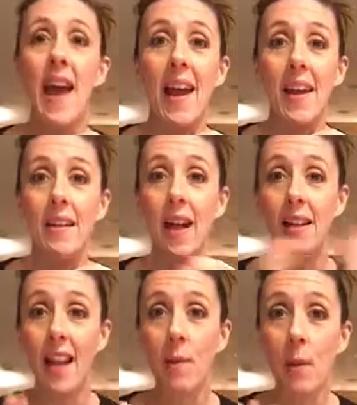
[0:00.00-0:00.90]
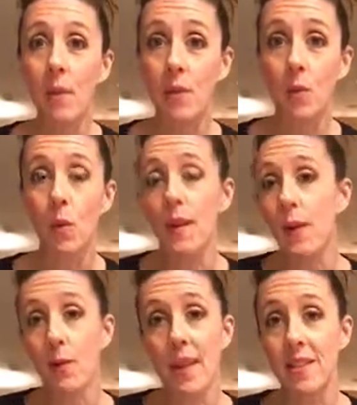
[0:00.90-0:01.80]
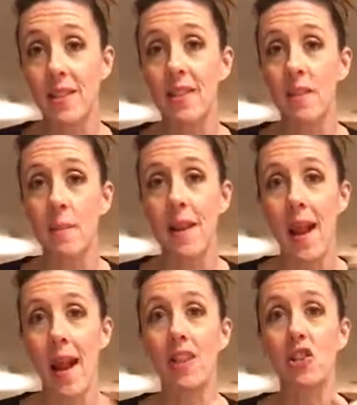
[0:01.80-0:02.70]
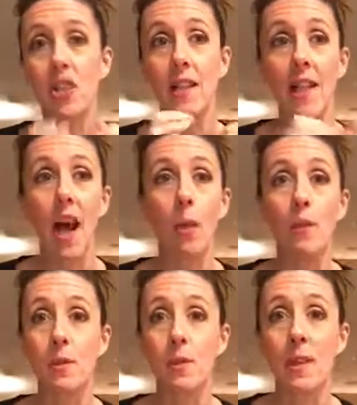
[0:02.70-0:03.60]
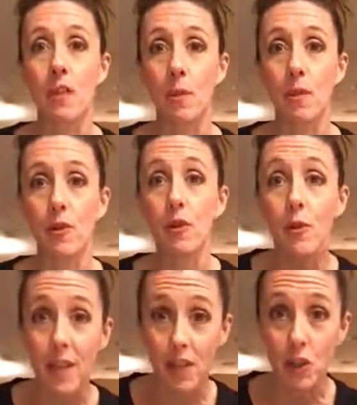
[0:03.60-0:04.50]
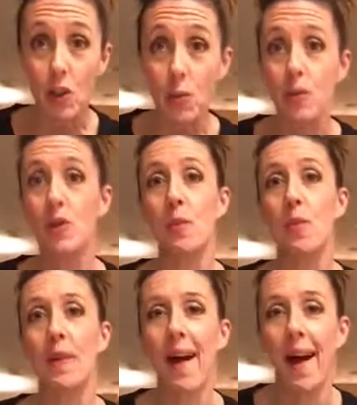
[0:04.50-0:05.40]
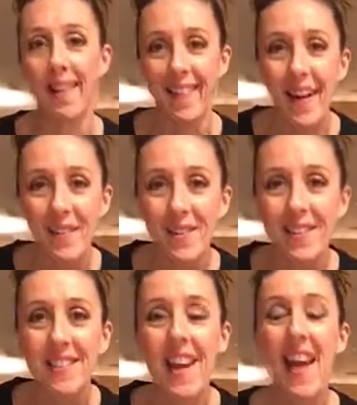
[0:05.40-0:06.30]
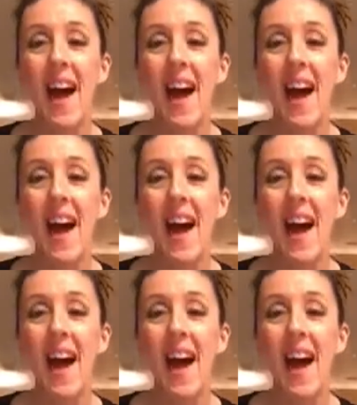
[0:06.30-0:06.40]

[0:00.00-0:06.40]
And I came up with a really great system that actually helps me to produce at super, super high levels.